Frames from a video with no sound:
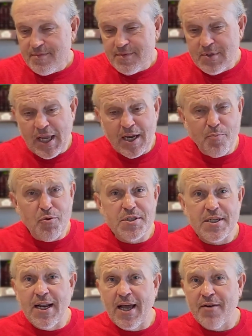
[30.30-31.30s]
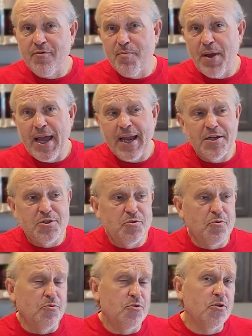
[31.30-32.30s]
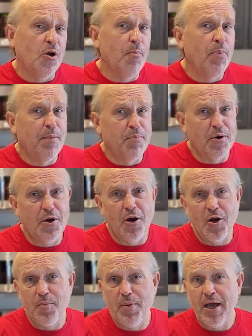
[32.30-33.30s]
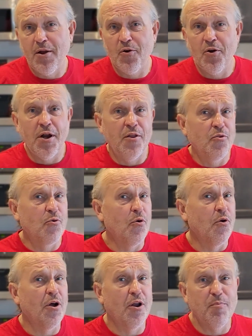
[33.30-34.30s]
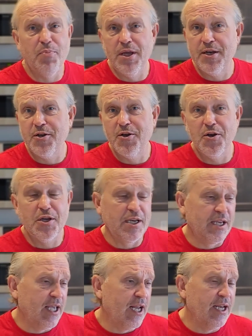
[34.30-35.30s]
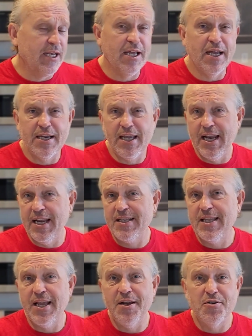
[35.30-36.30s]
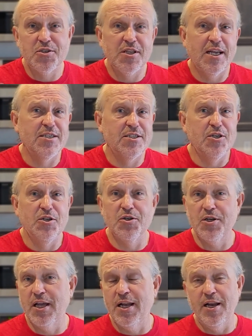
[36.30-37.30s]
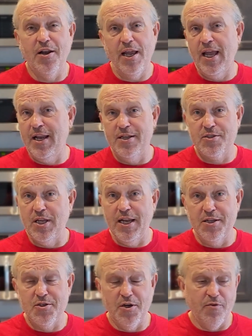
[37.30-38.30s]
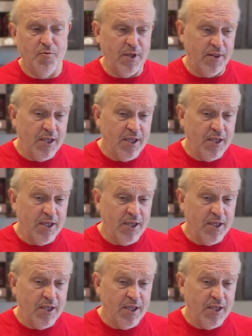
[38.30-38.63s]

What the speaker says: take a brisket out of a package, throw salt, pepper, garlic powder on it, throw it on a pit, cook it, get it done, get it tender, slice it, and you're done, and it's over with.